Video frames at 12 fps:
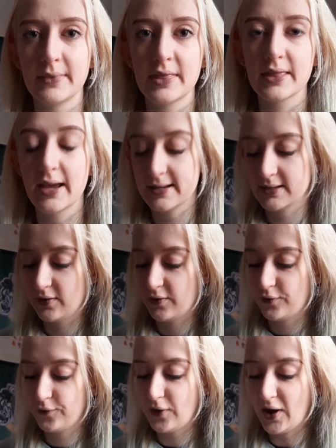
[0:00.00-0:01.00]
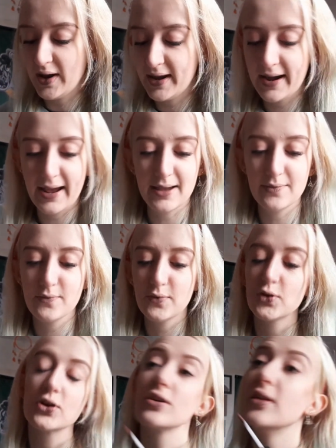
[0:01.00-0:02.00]
That's a fun name
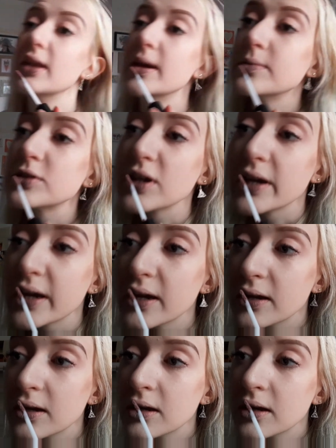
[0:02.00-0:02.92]
for your lip shade.